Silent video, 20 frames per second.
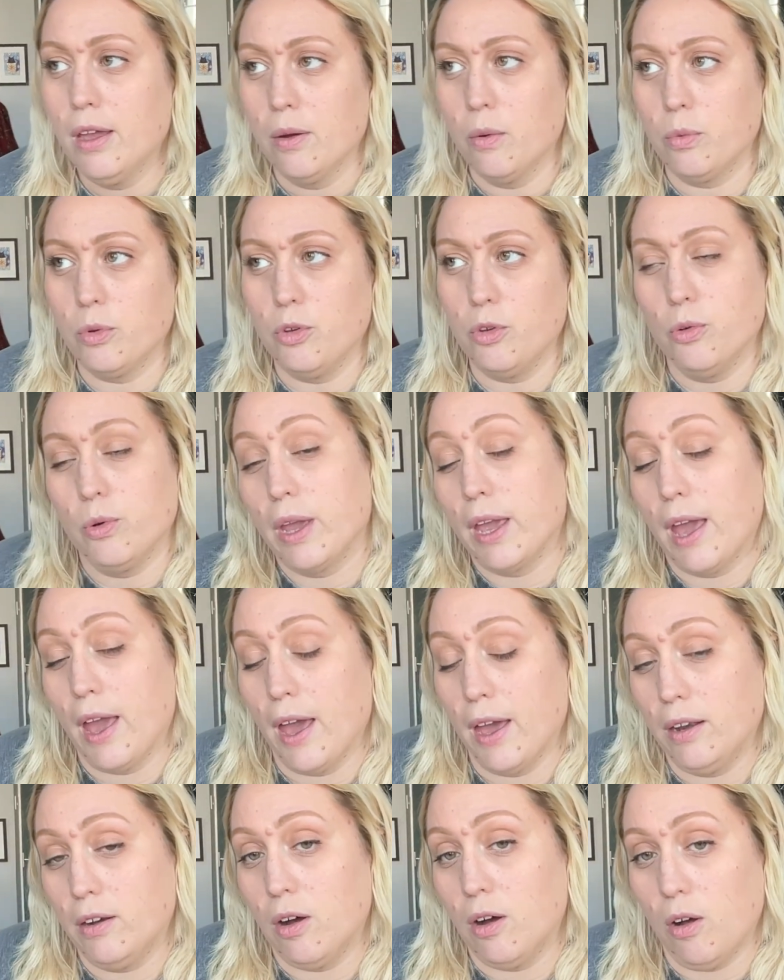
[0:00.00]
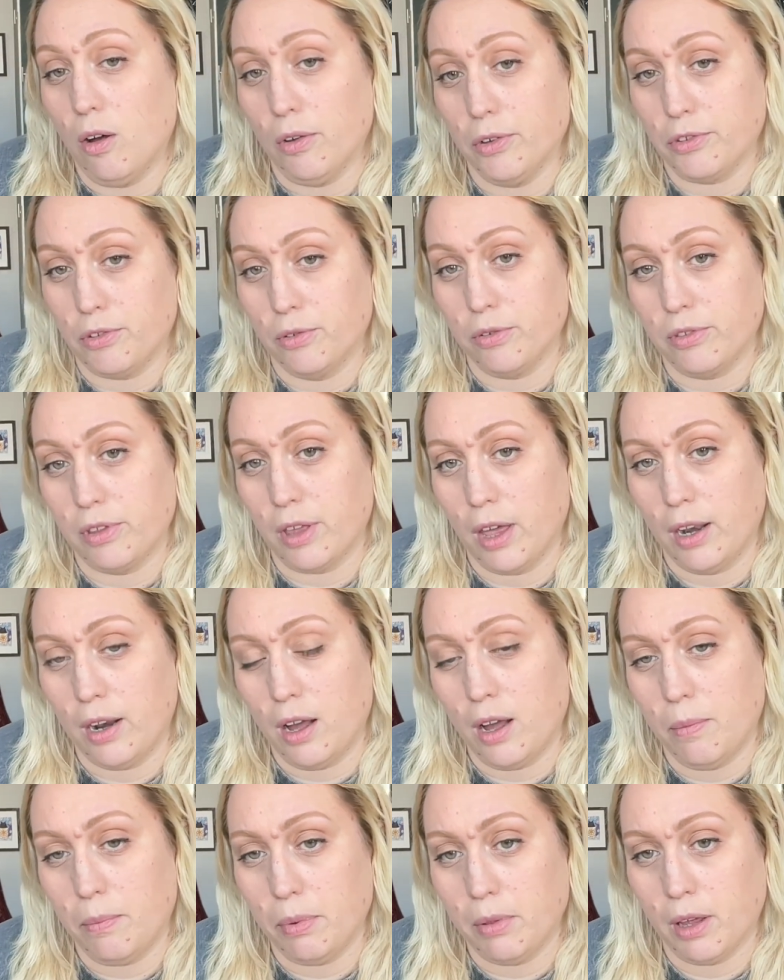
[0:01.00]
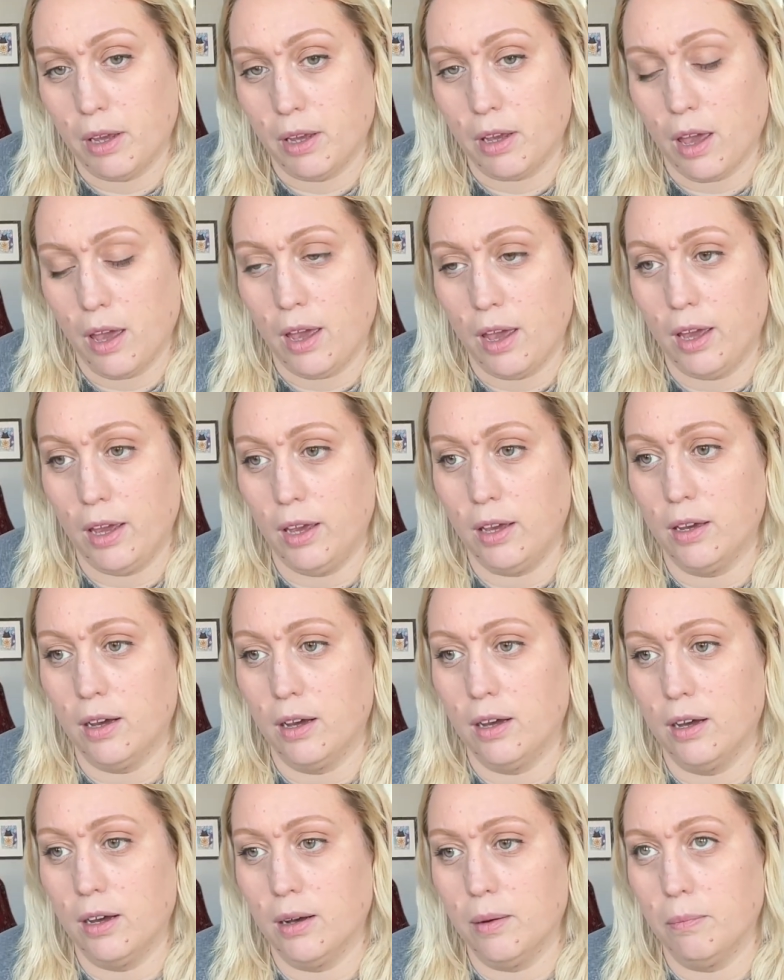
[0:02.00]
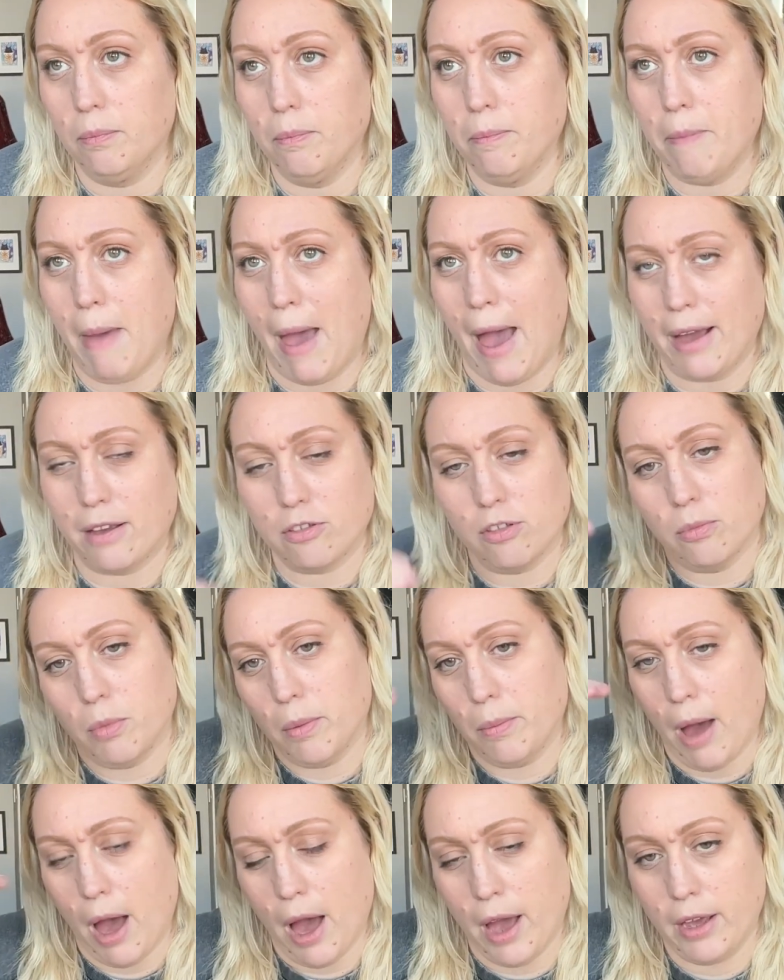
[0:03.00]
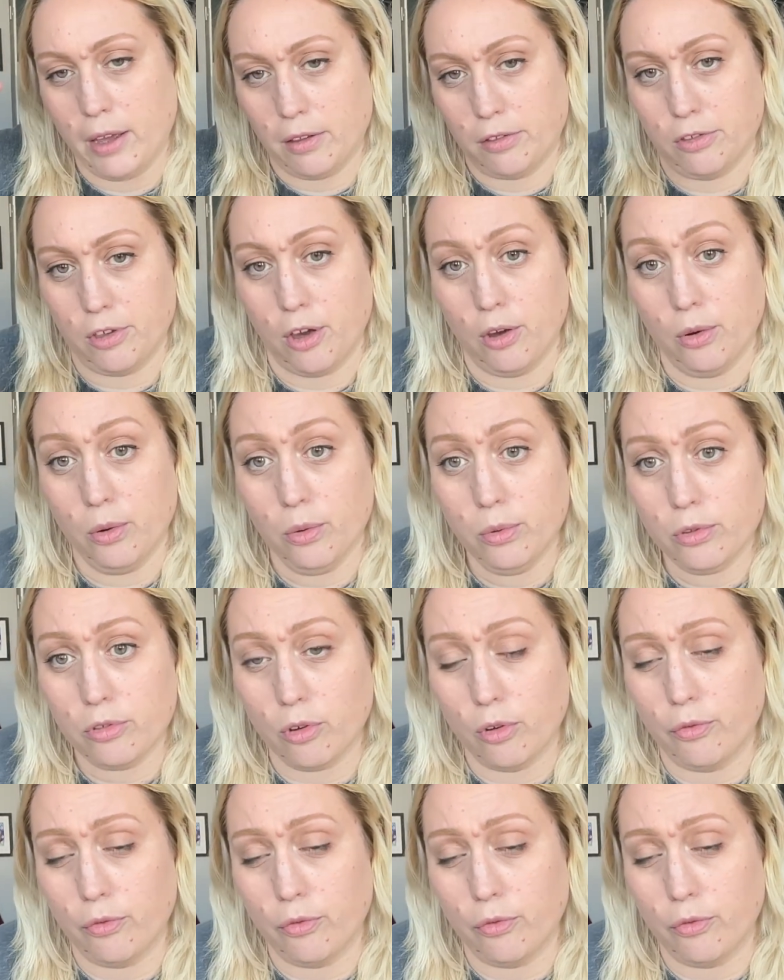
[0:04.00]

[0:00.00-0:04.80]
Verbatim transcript: You can also set up like a um, maximum ISO. So